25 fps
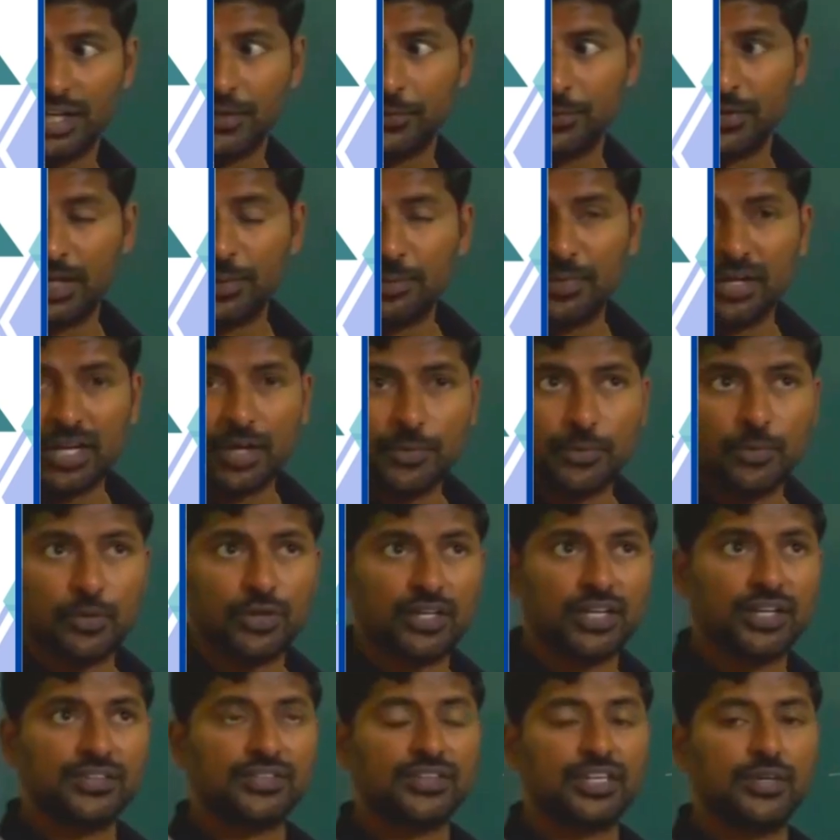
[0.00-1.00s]
If number of
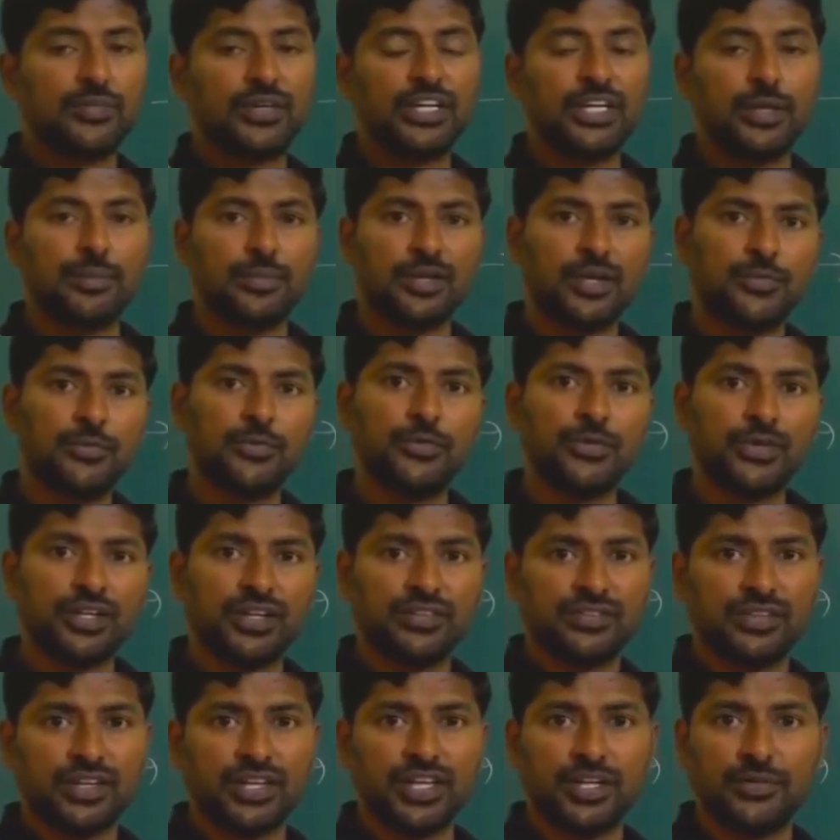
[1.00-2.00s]
protons even, number of
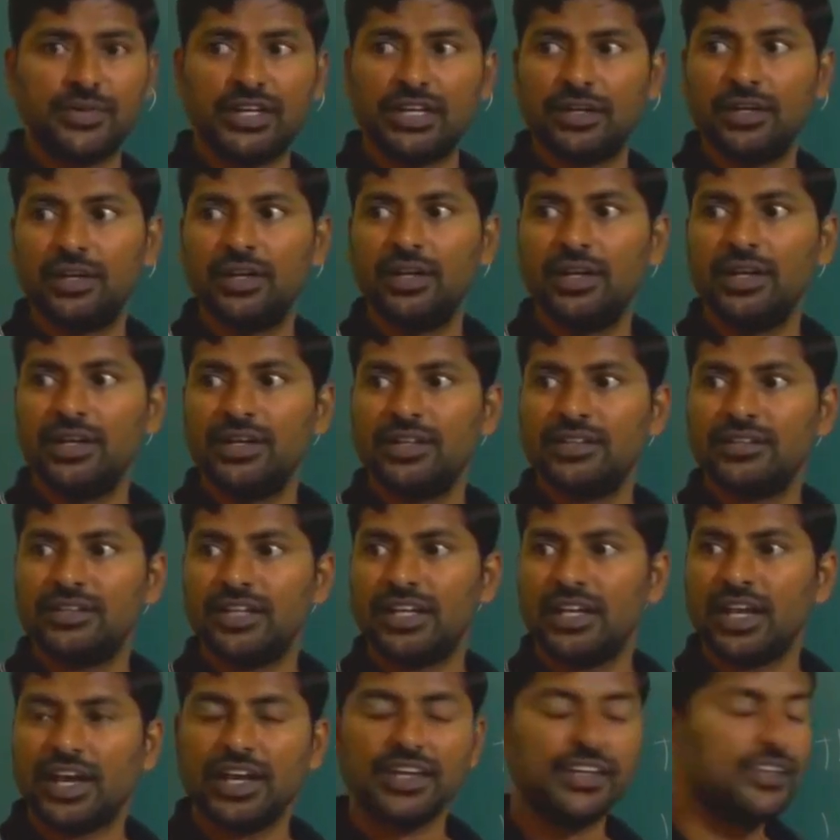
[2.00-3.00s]
neutrons are even,
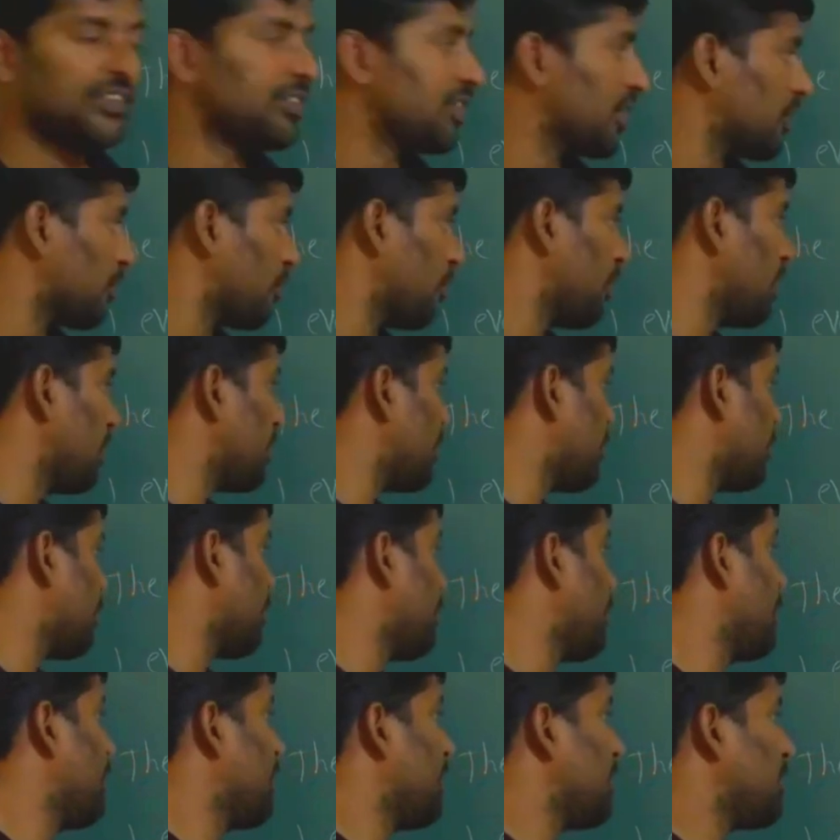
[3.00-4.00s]
then I is equal to
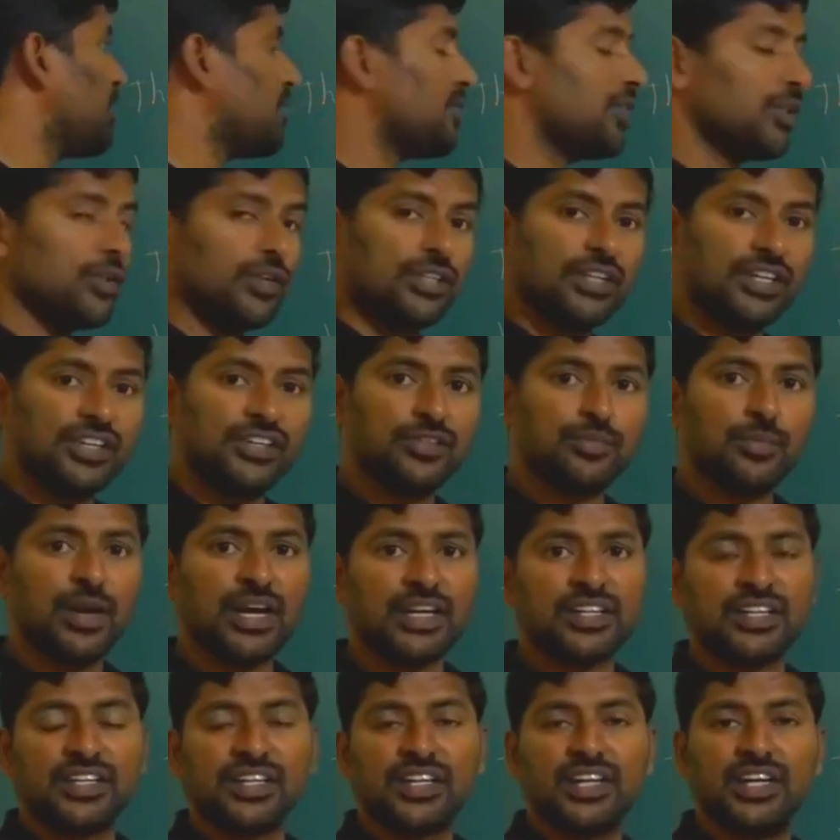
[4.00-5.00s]
0, that is
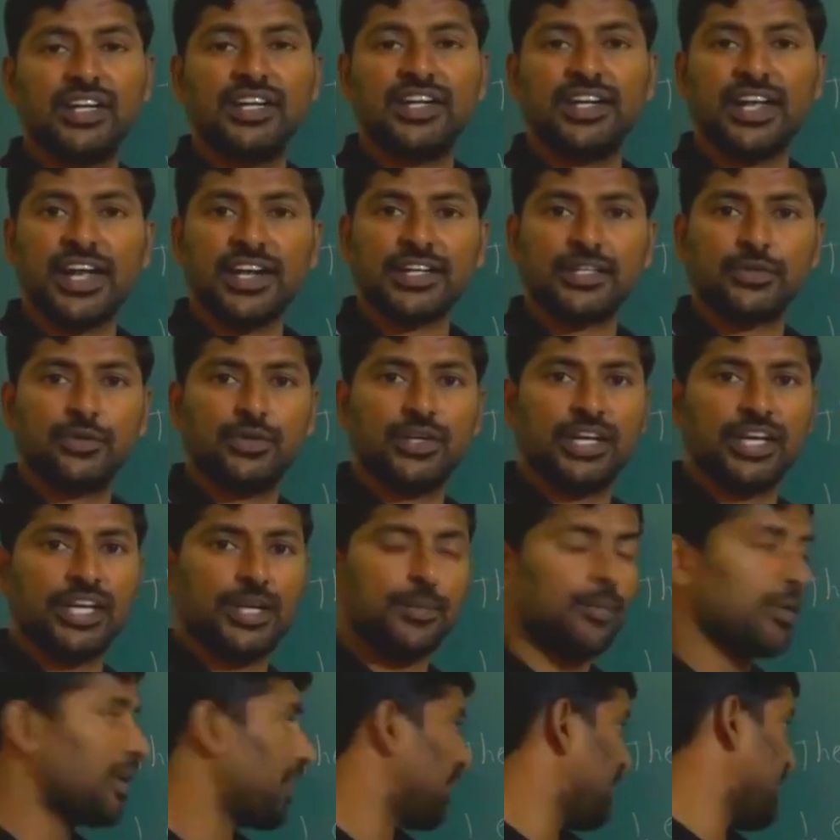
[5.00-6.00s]
magnetically inactive,
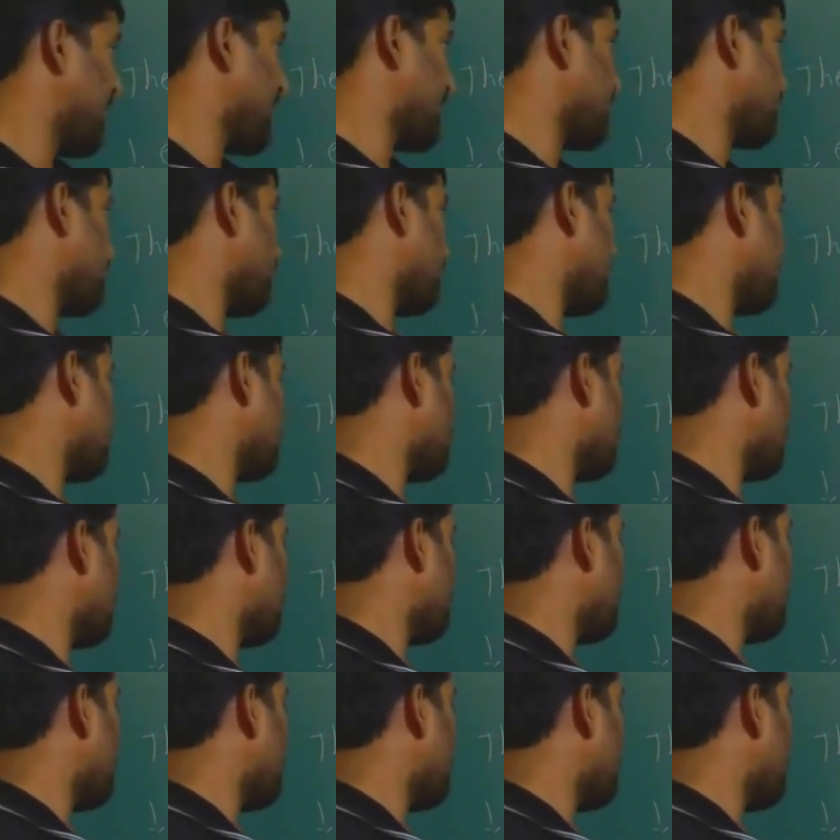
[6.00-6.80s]
NMR inactive also.